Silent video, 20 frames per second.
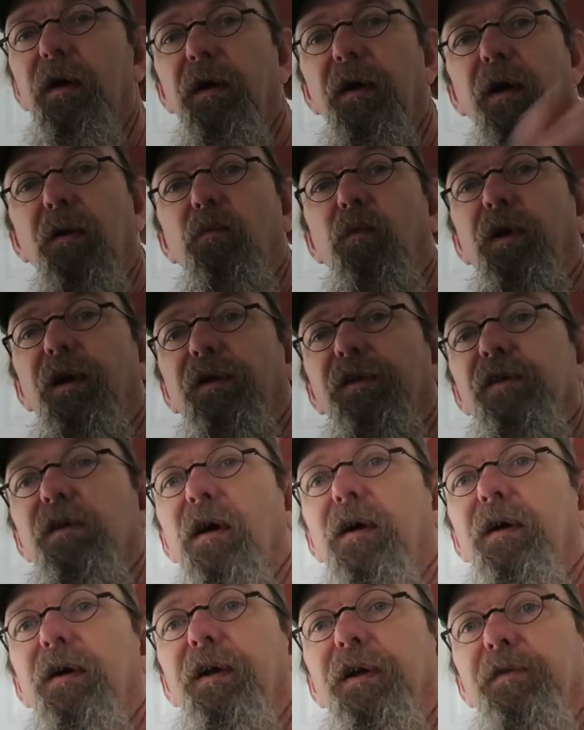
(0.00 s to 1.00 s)
And when it's
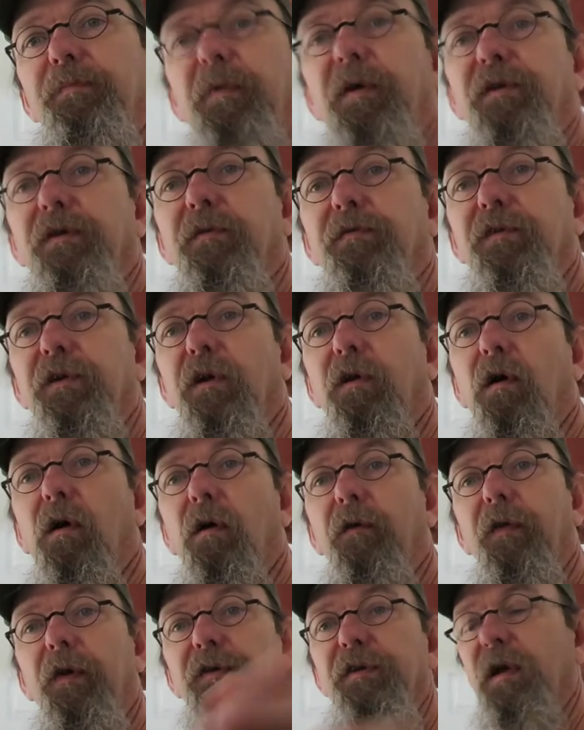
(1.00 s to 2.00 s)
not an expensive
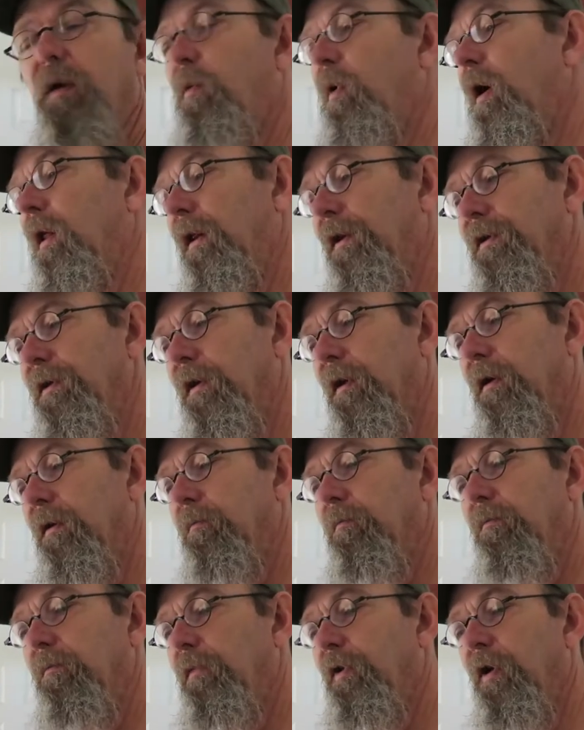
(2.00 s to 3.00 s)
cigar, they say, well, it's going to
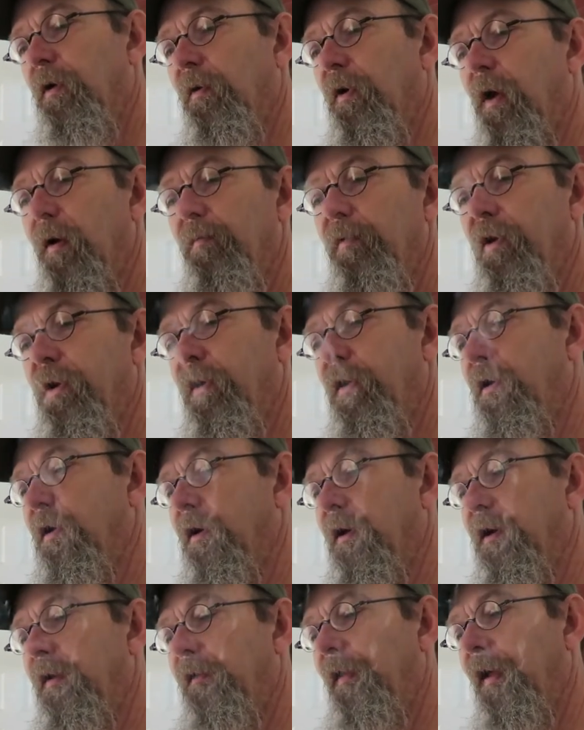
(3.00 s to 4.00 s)
you know not be any
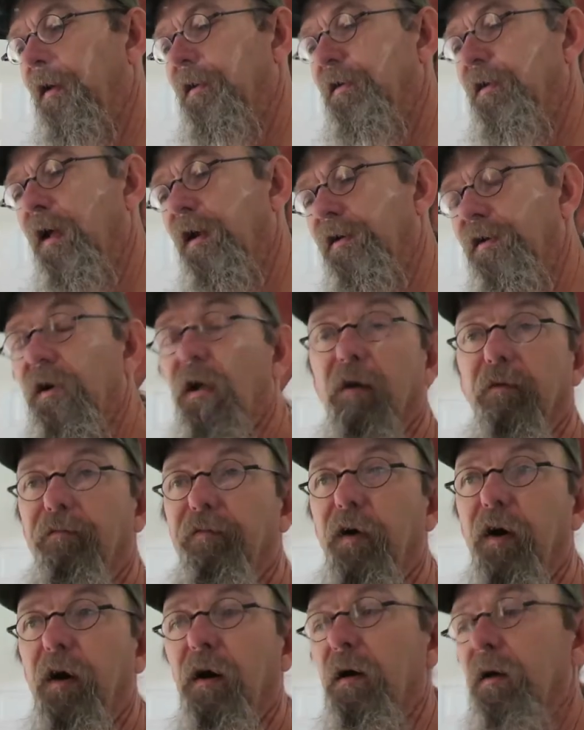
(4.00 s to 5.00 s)
good, and that that's not
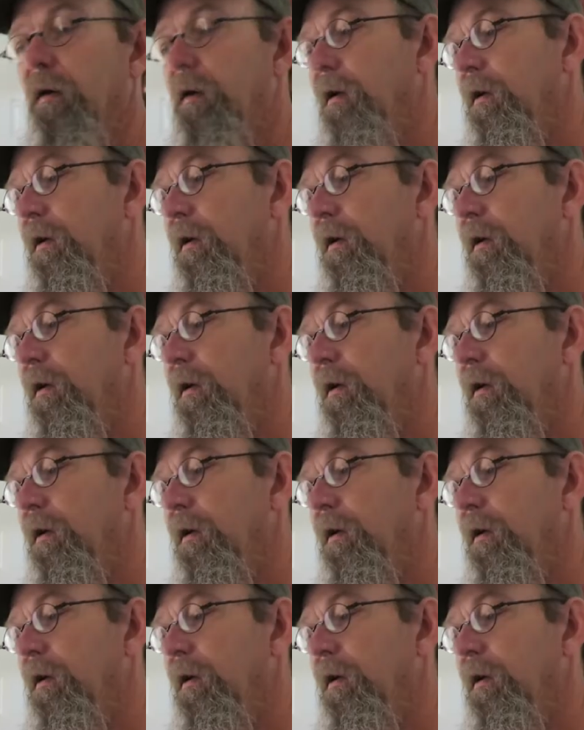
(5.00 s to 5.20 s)
fair.